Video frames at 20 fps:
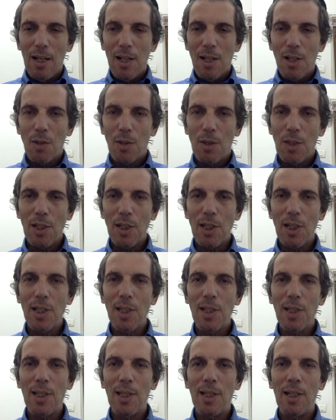So this
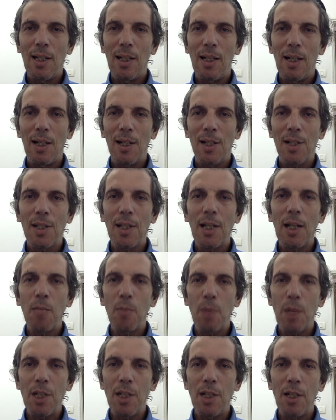is the uh,
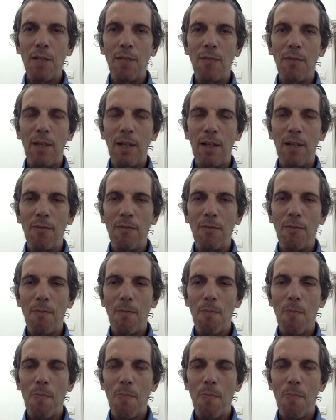celebration of love.